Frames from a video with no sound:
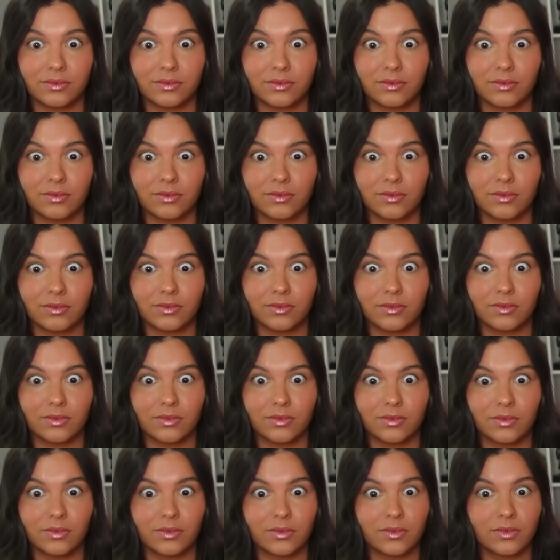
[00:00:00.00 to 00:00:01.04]

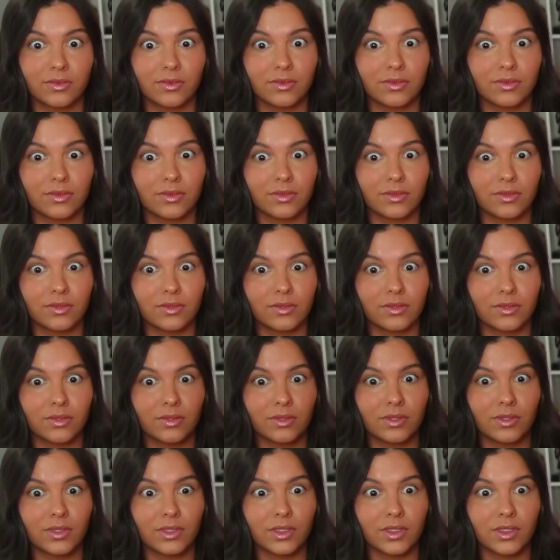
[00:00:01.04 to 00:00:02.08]

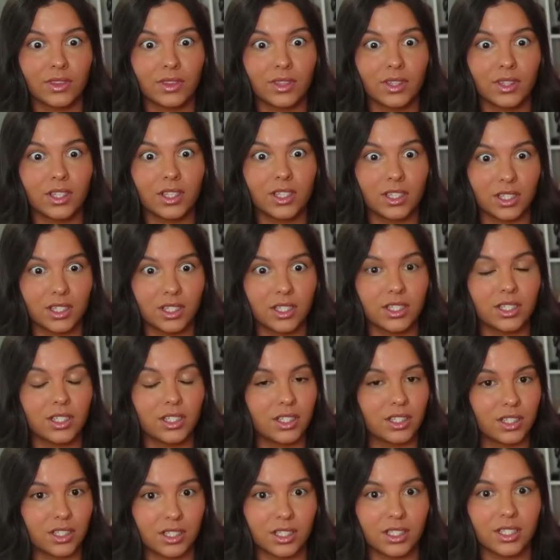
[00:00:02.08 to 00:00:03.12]

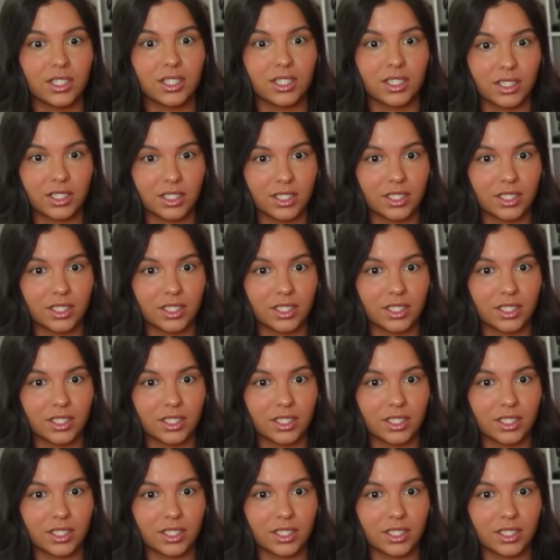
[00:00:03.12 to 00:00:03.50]
(silent)